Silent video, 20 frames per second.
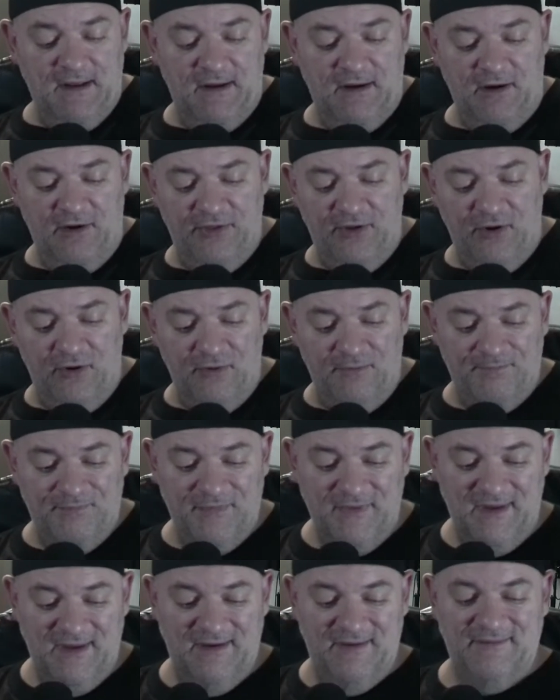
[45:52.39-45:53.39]
Although,
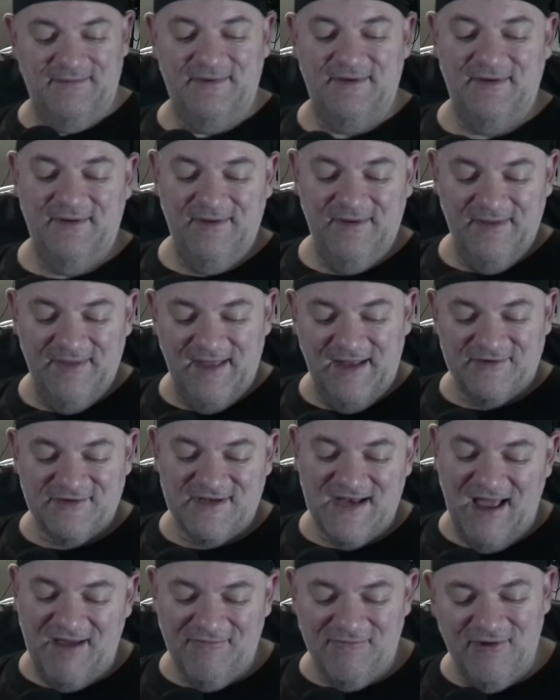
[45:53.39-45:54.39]
that's
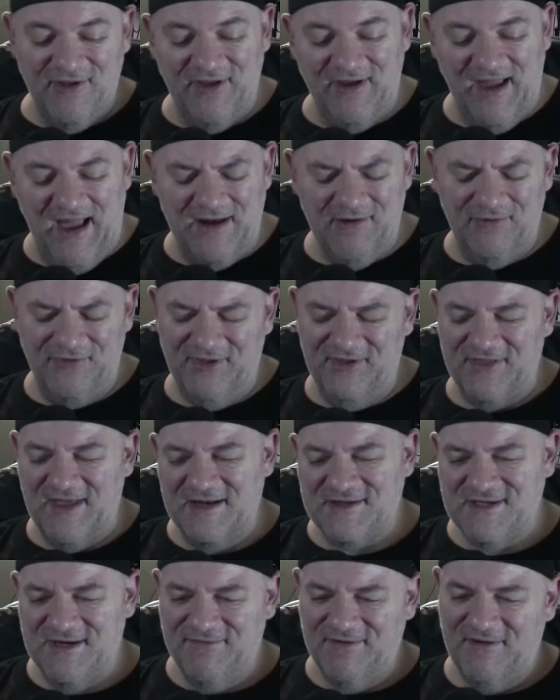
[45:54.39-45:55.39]
not really, I don't think
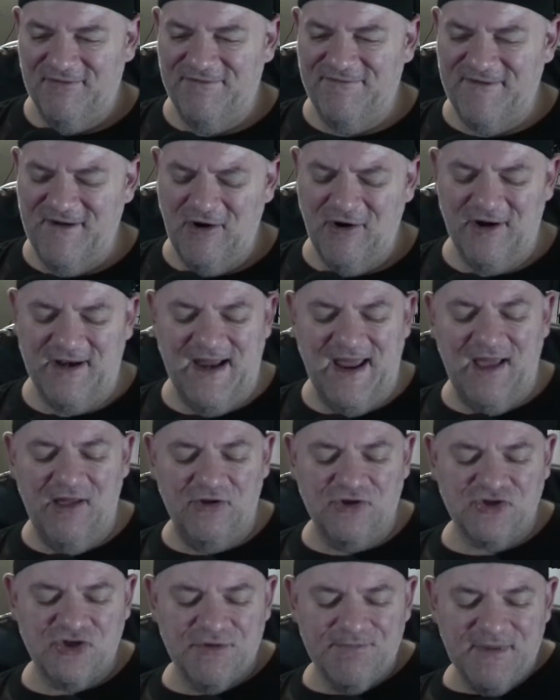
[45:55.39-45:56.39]
that's even a fair
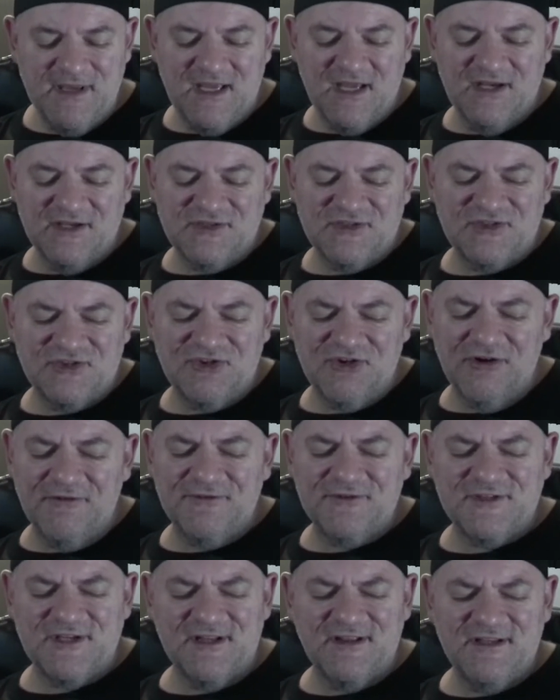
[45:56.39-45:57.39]
analogy, because
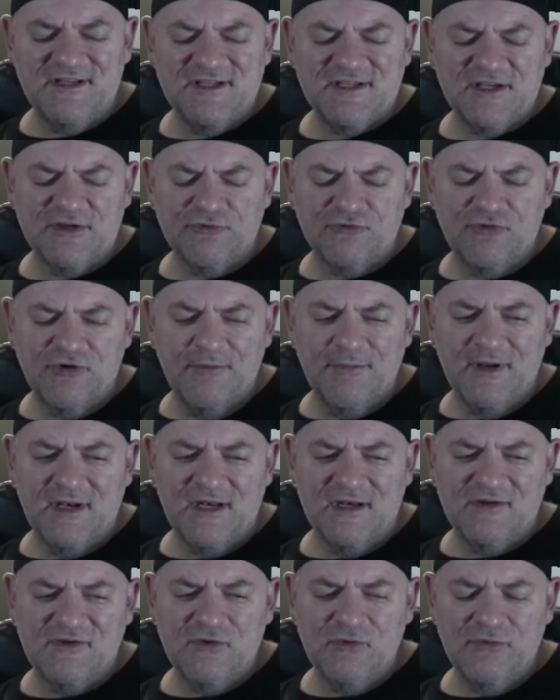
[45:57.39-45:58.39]
serfs at least
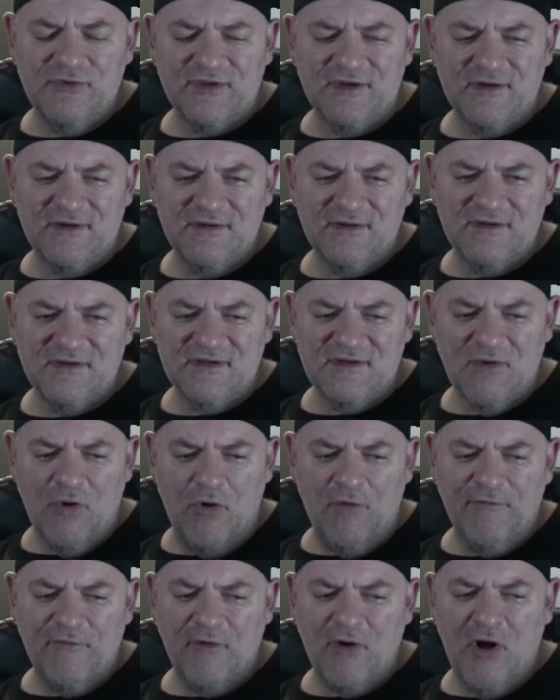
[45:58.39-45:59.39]
contributed to the
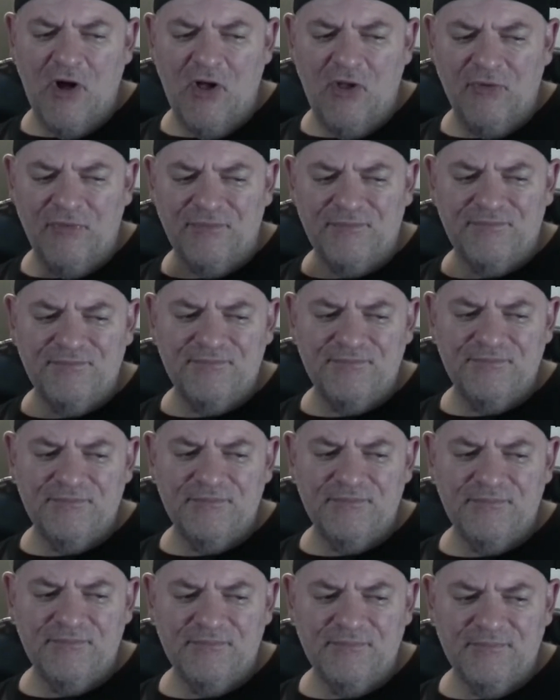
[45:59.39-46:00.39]
overall,
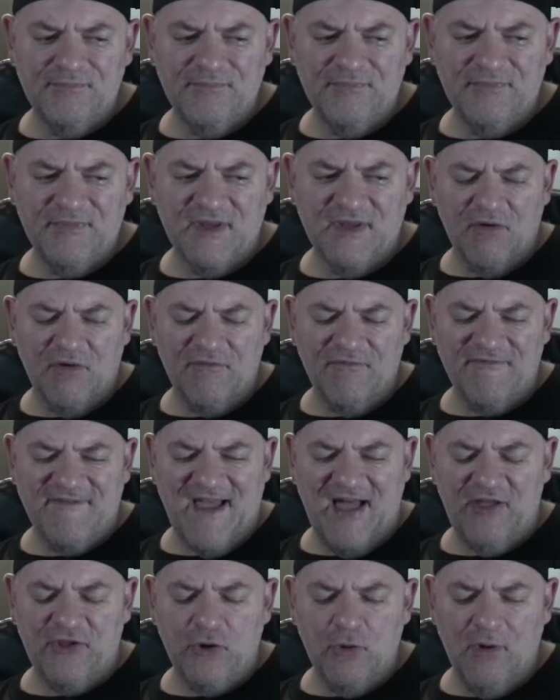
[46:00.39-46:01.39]
you
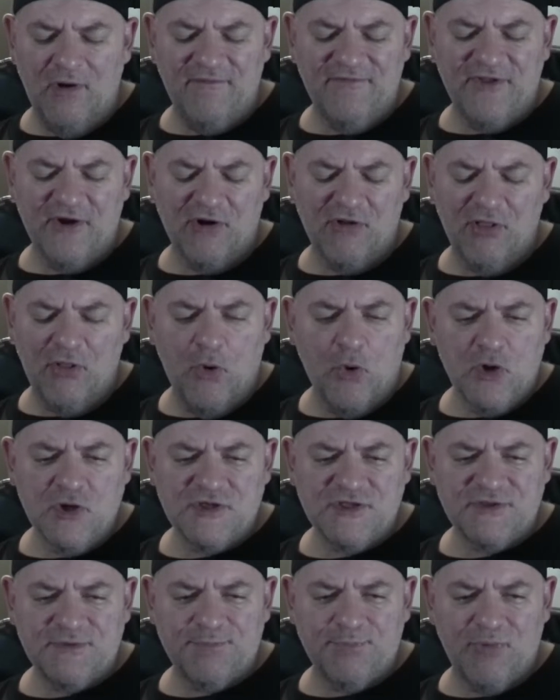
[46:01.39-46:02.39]
value of their
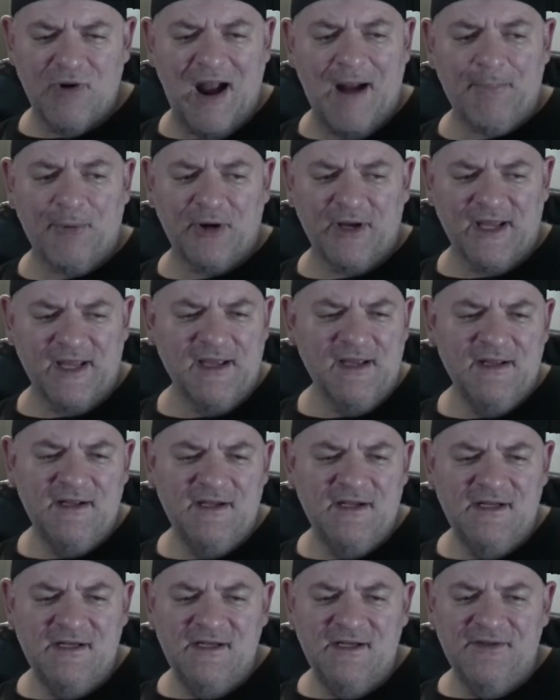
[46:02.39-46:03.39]
lord's property.
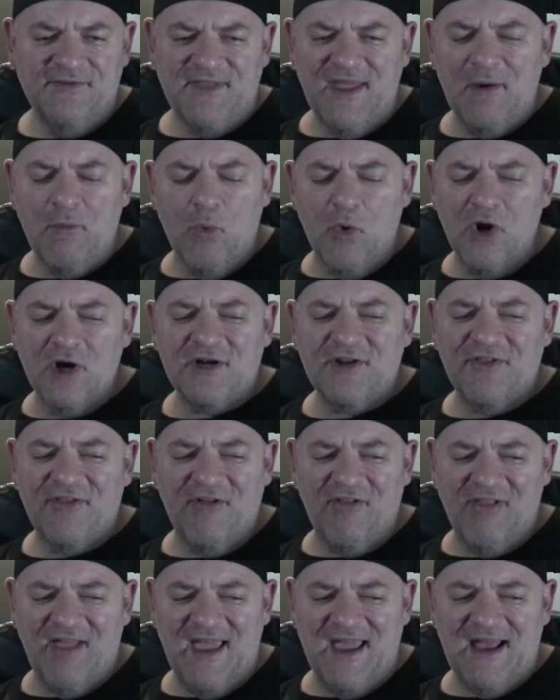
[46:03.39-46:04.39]
They worked
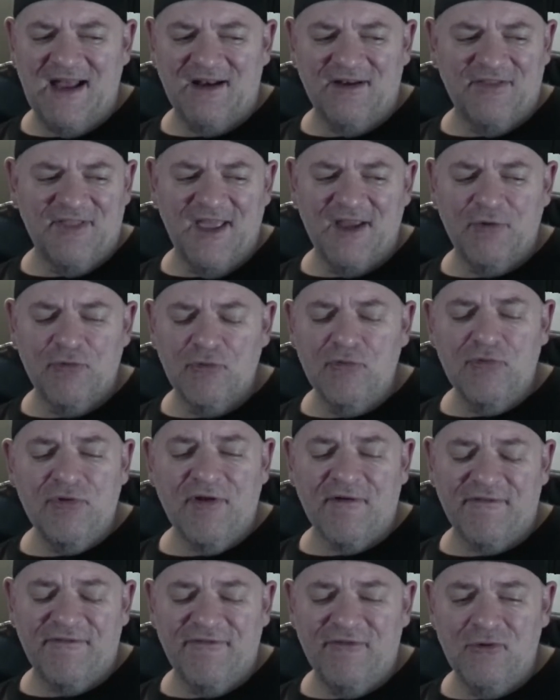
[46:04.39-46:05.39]
the land. They grew
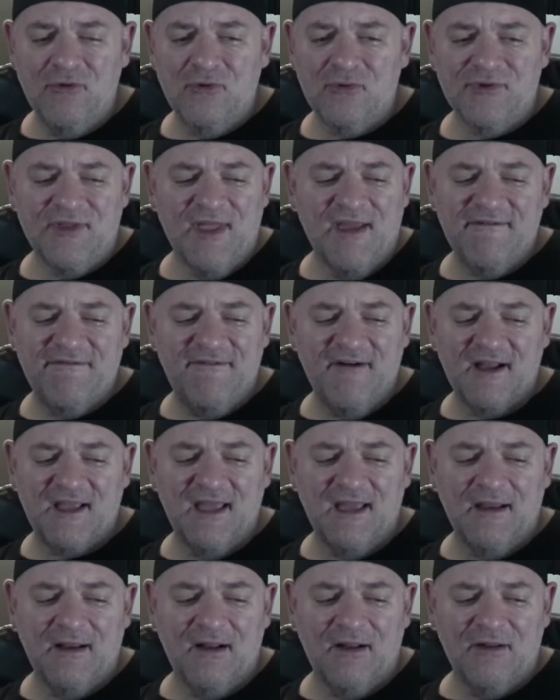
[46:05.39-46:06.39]
the food. They
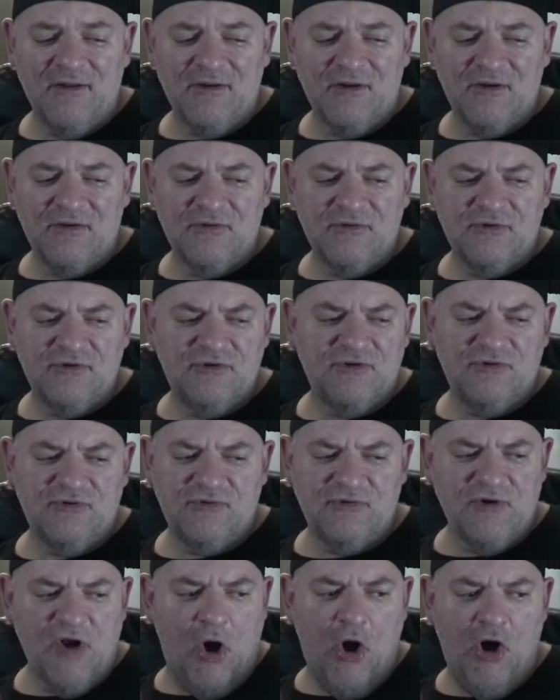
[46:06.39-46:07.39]
fucking
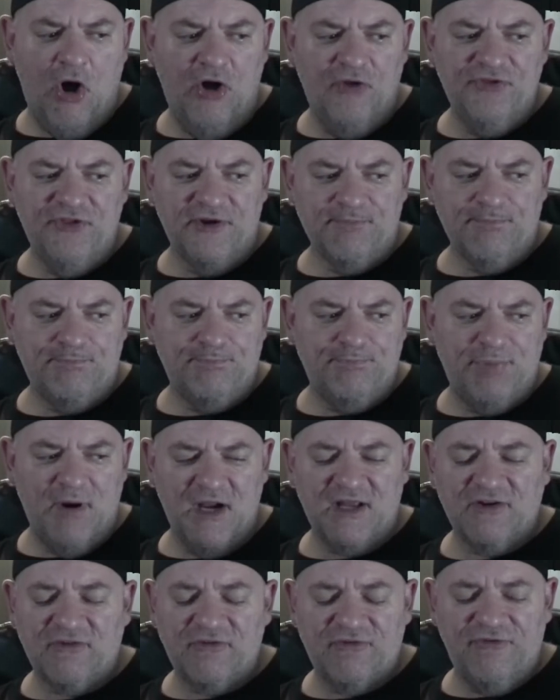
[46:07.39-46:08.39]
hauled the
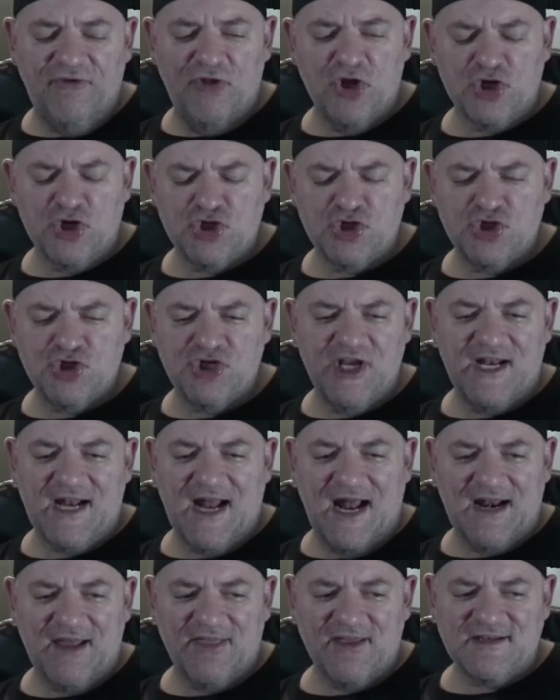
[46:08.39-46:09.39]
buckets full of shit
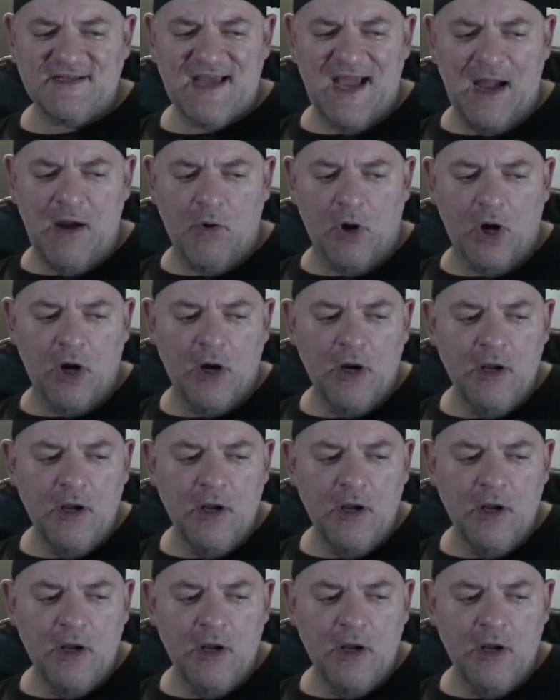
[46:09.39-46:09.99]
out of the tower.